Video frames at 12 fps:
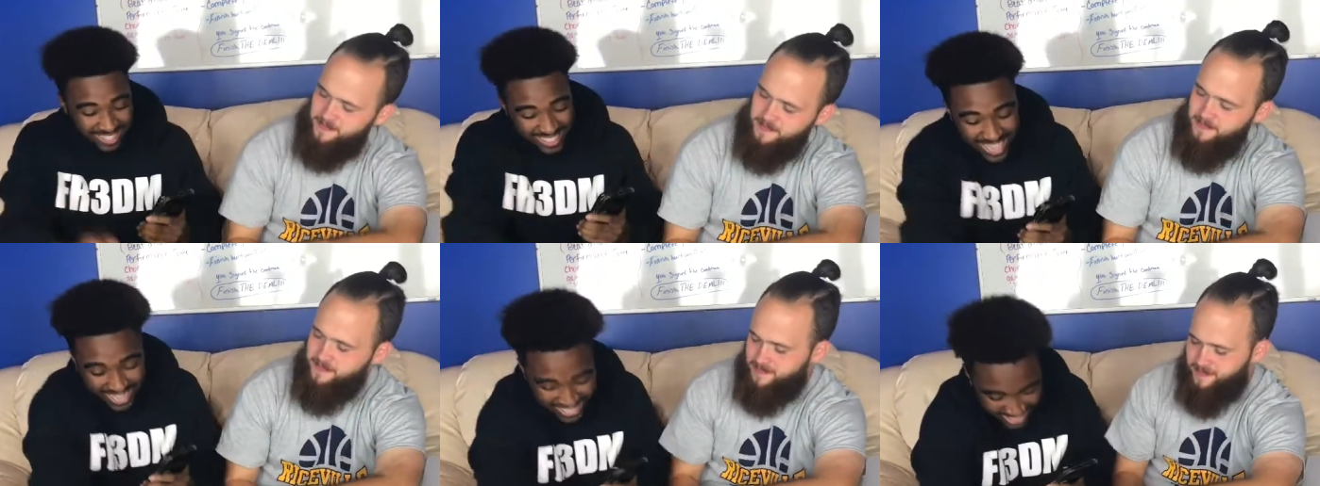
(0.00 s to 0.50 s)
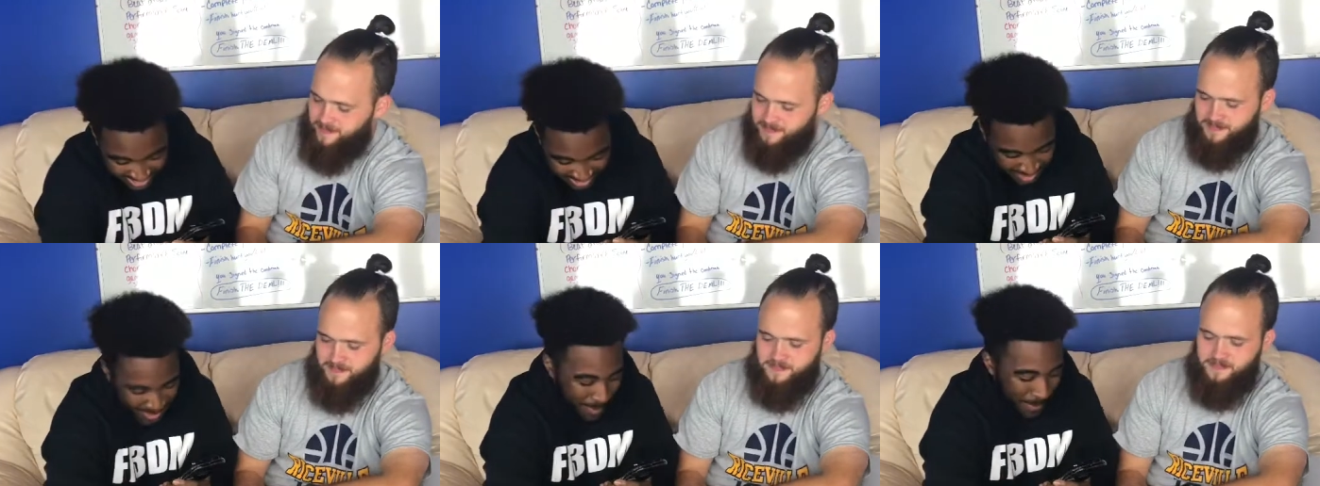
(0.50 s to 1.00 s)
Speaker 1: this gotta get
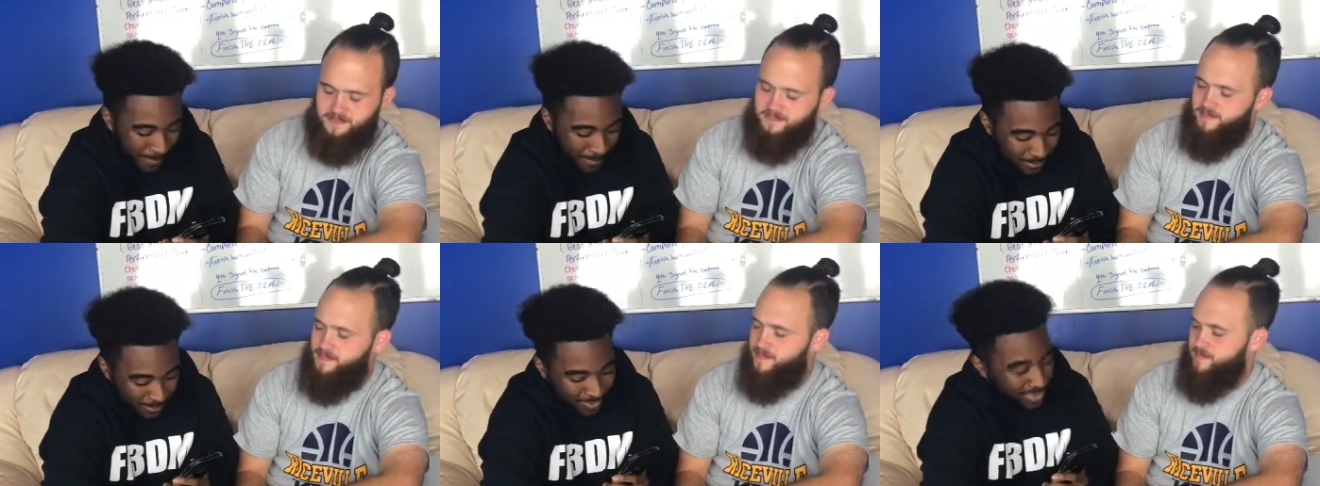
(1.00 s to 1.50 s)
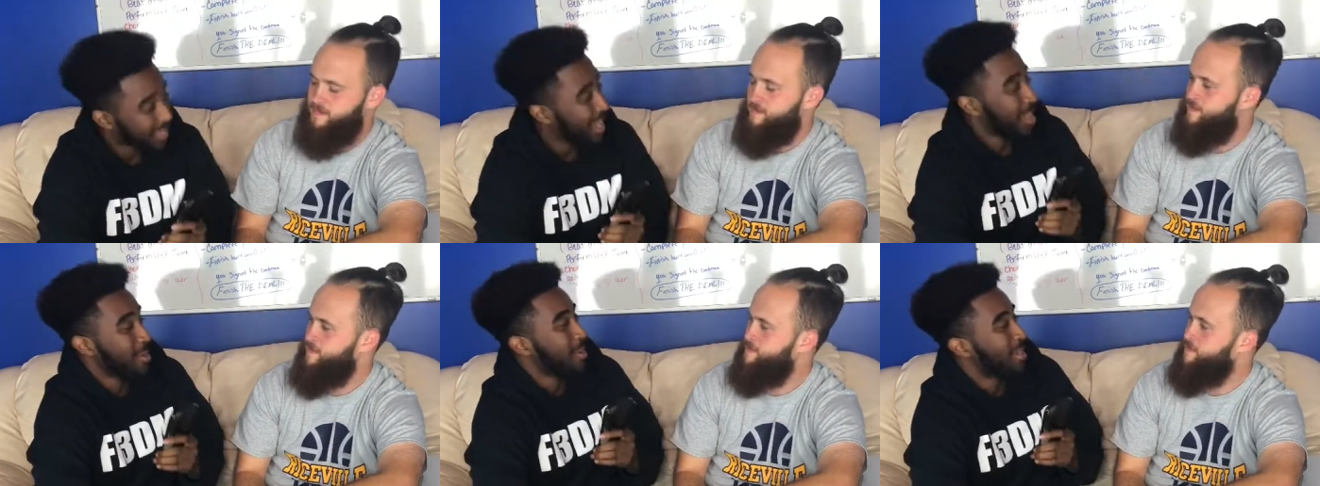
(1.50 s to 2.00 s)
you.
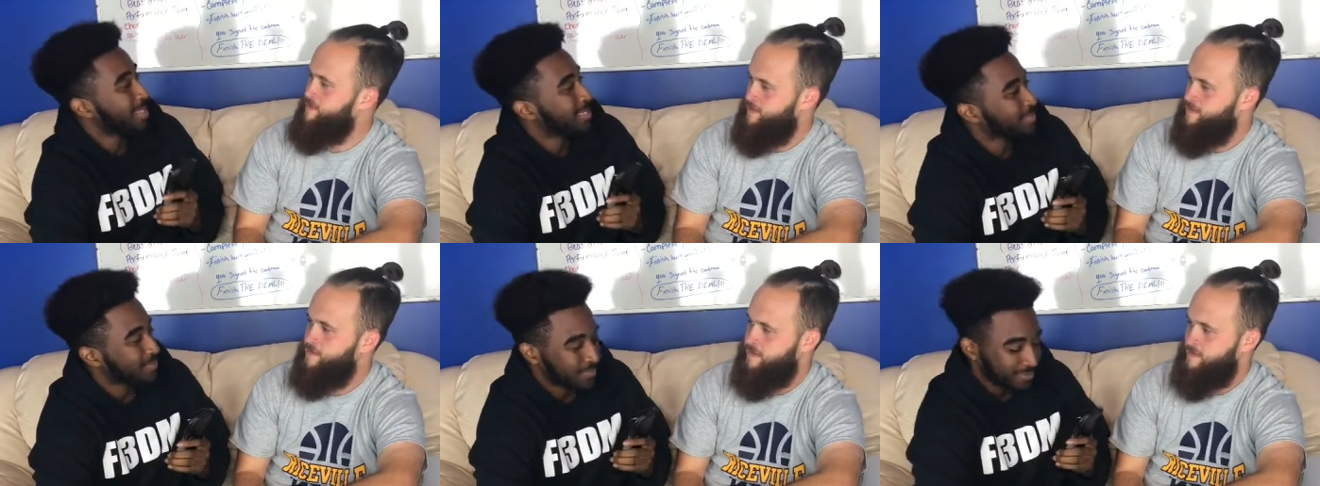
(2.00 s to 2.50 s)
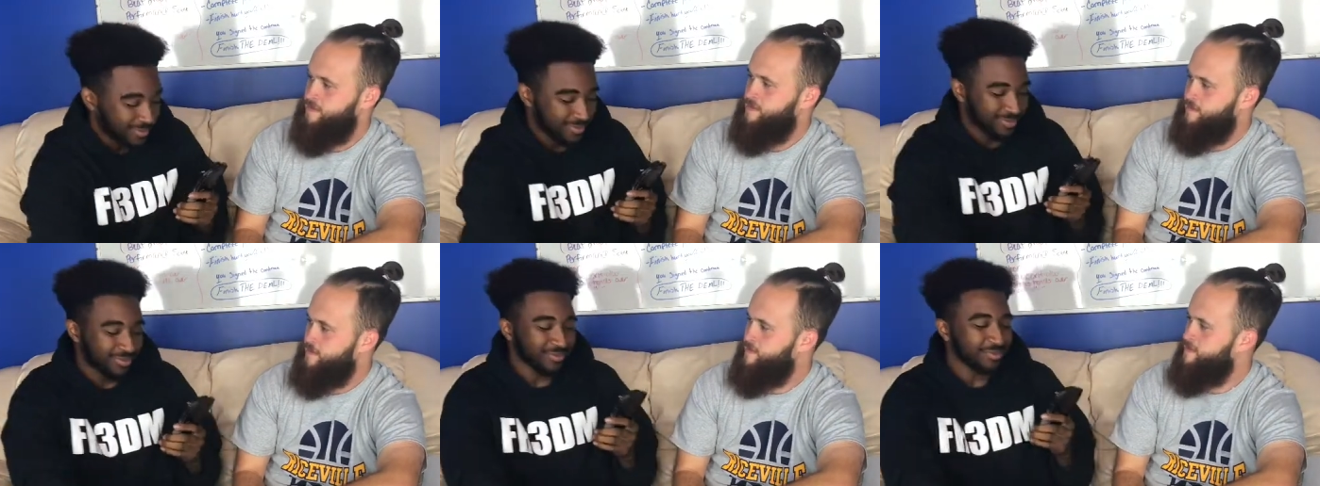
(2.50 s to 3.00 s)
All right, you ready?
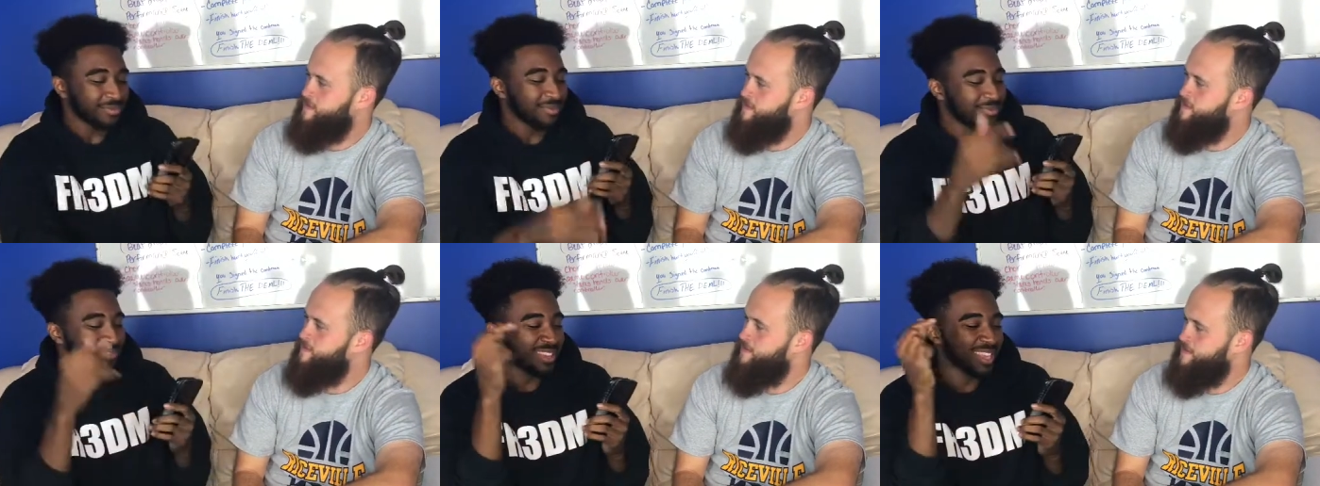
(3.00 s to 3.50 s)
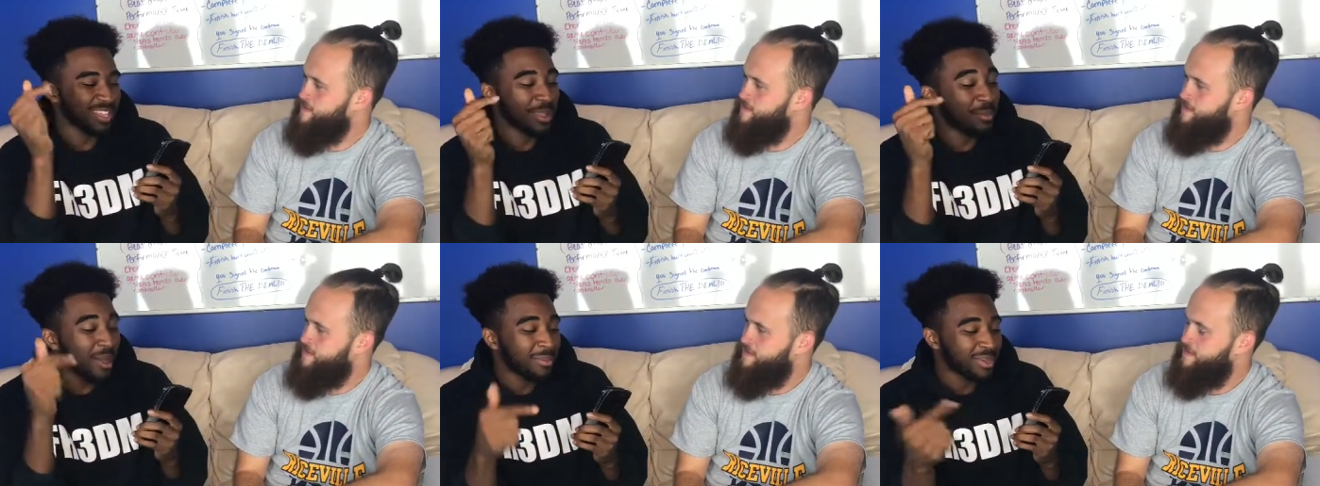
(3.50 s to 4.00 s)

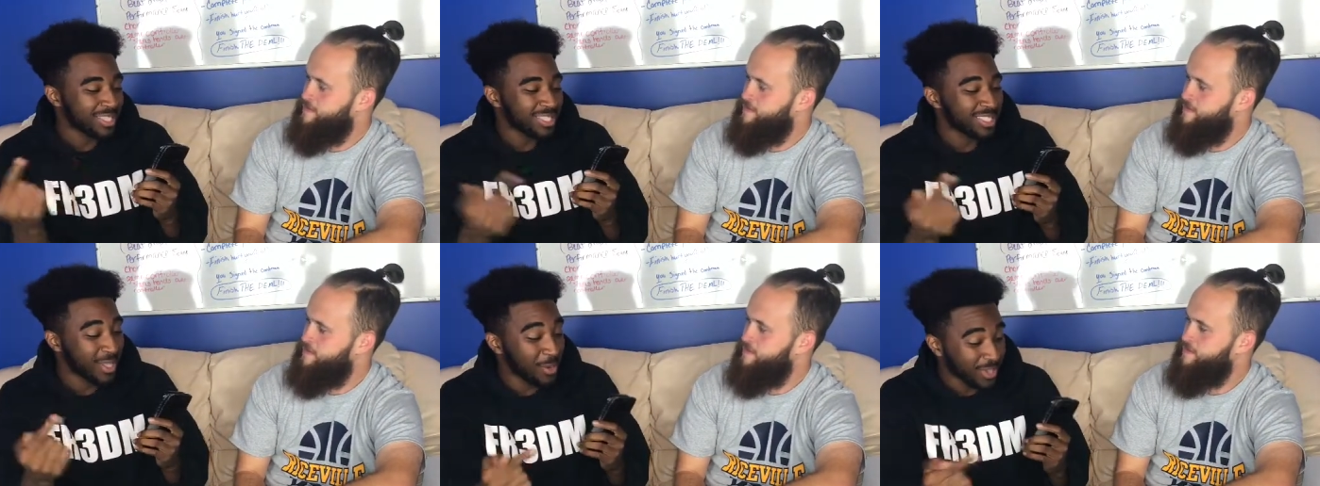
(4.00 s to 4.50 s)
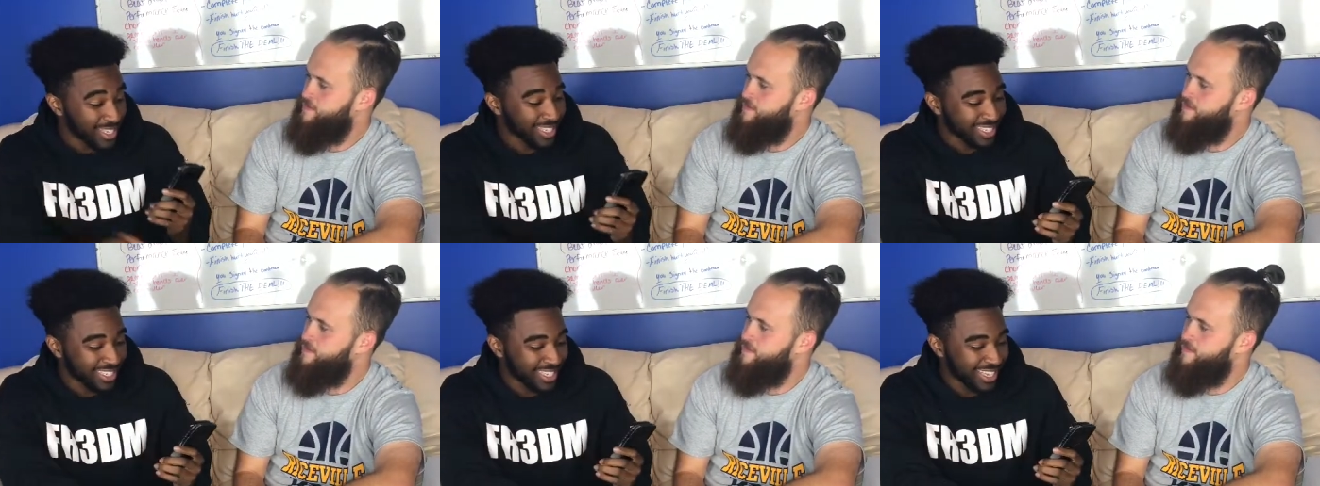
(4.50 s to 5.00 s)
Your mama is so
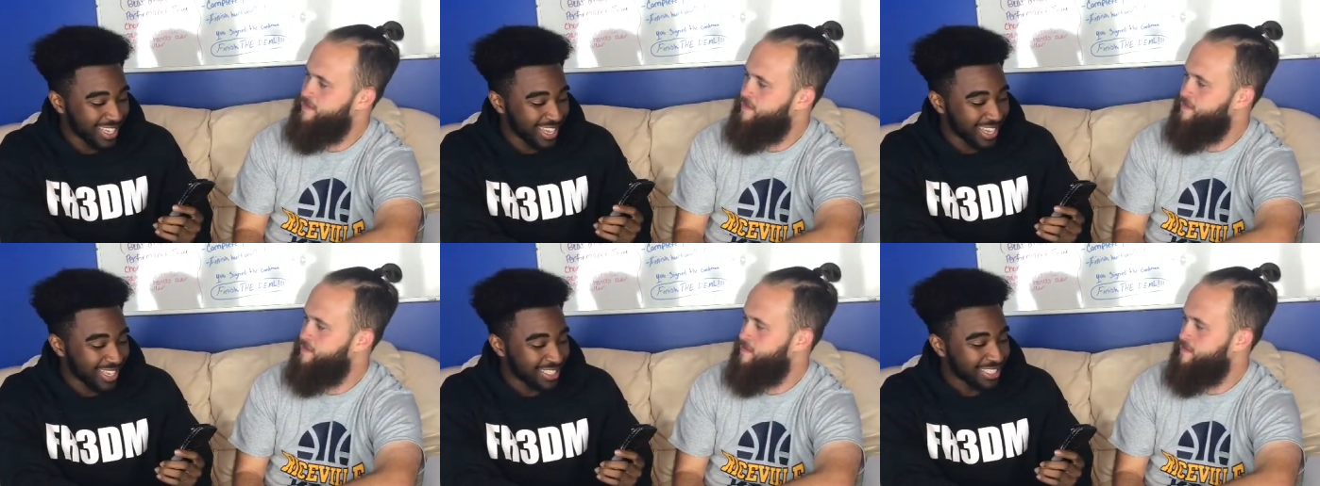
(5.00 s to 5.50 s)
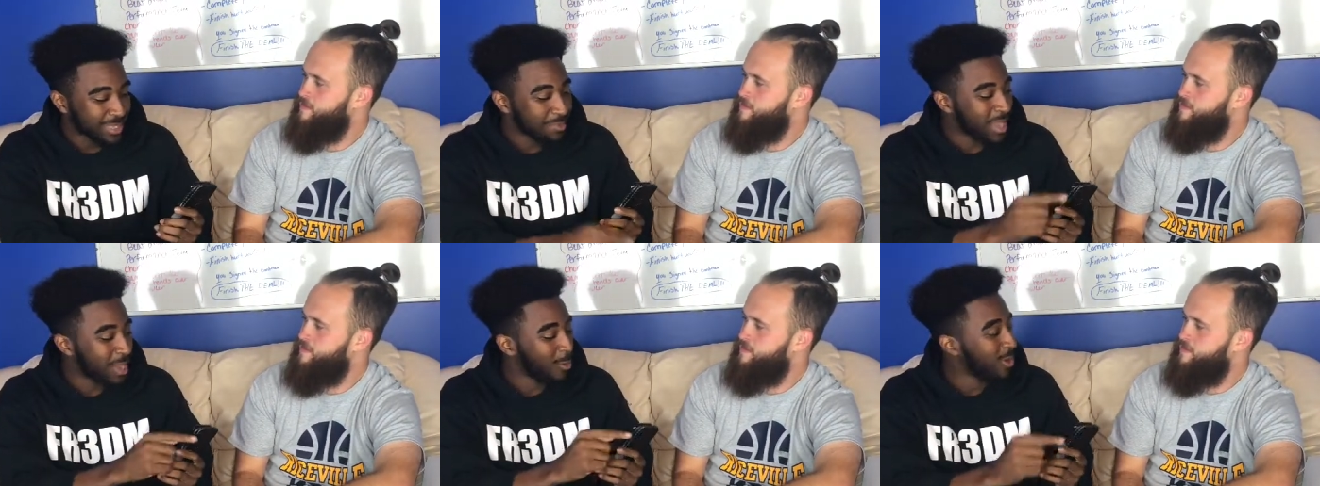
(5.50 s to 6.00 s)
ugly, she made